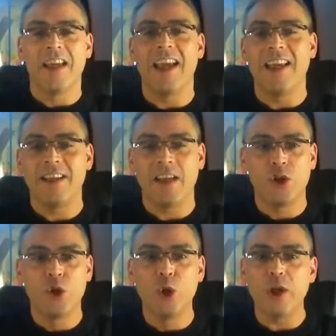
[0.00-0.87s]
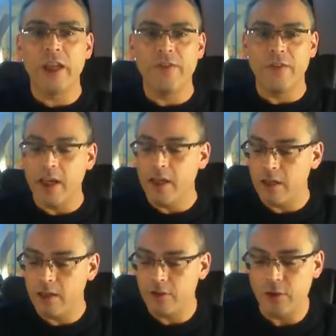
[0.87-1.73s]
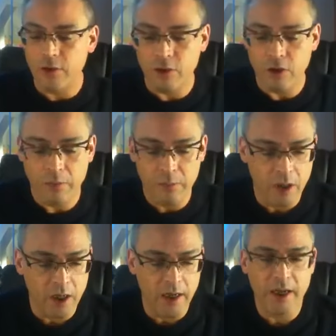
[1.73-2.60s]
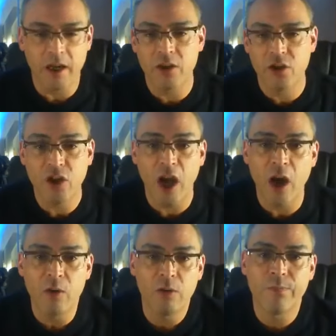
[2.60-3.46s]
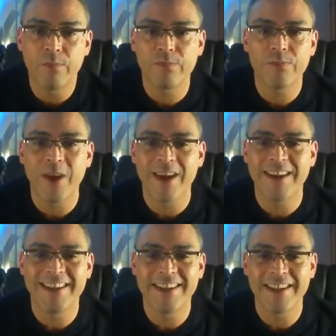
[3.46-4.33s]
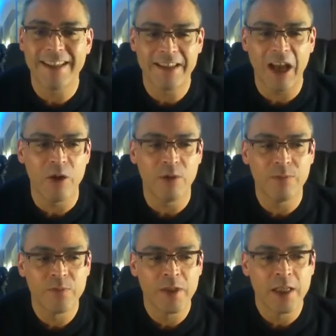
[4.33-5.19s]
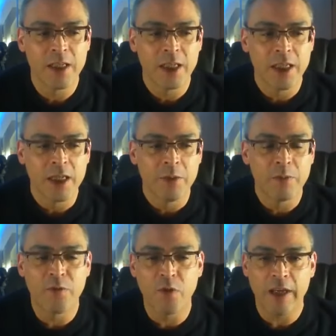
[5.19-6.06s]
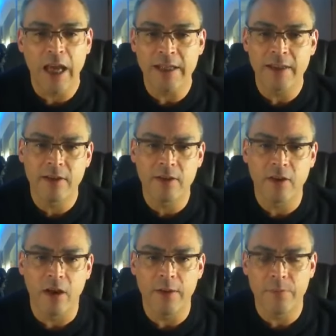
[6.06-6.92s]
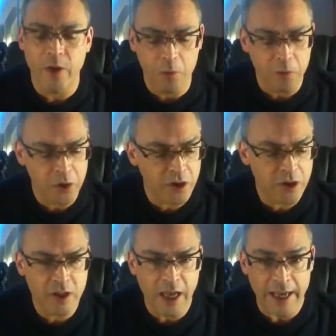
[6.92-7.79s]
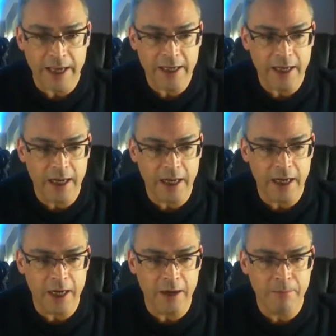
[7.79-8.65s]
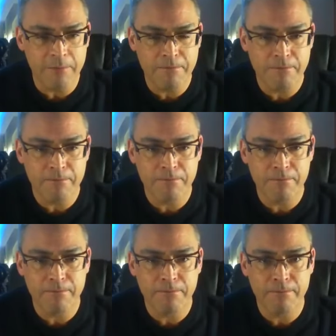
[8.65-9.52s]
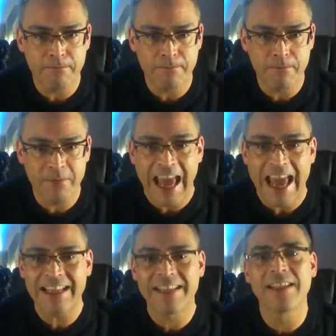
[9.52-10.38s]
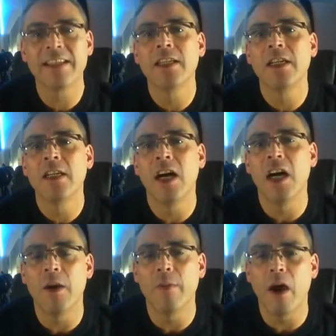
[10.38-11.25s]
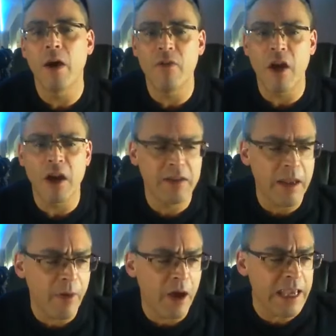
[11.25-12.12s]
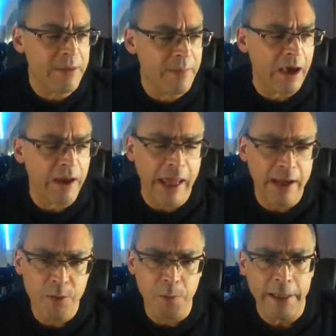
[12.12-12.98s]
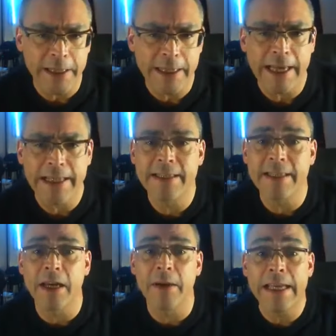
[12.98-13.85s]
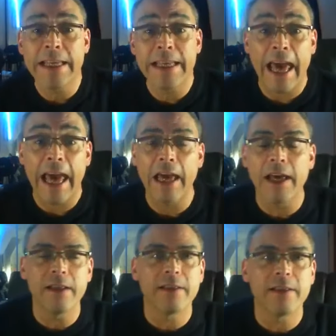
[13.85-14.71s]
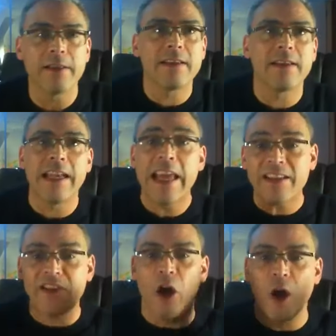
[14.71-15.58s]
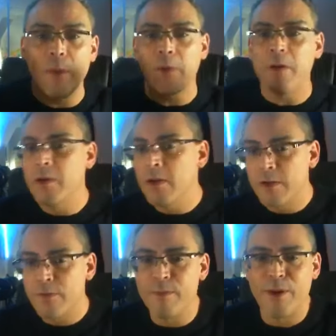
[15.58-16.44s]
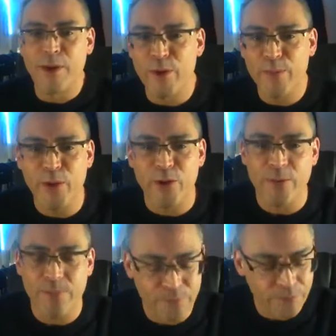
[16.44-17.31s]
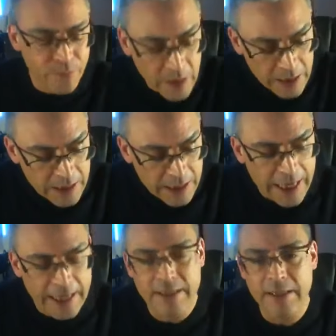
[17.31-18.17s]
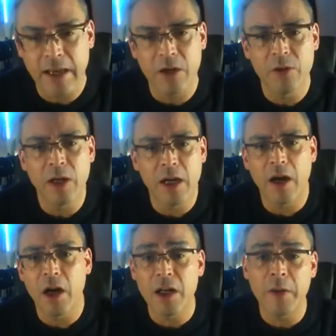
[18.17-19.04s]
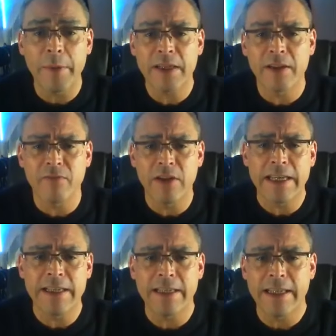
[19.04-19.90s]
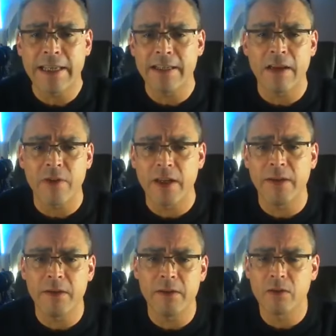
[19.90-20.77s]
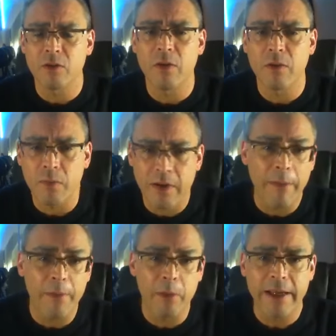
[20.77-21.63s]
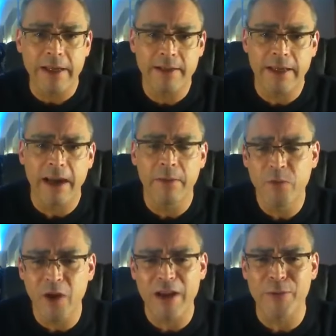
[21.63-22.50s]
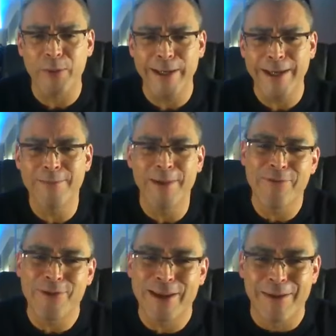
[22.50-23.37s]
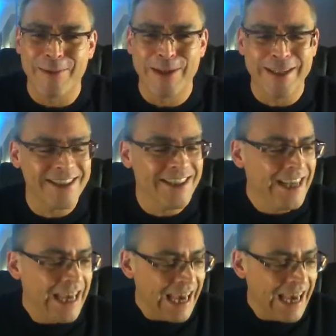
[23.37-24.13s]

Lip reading: And good evening to my show. So, before I go into tonight, I want to just say that I sent my email out this week, and in that there's an excerpt from my new book. And so I'm going to be releasing these every sort of couple of weeks now. Not every week, but every couple of weeks.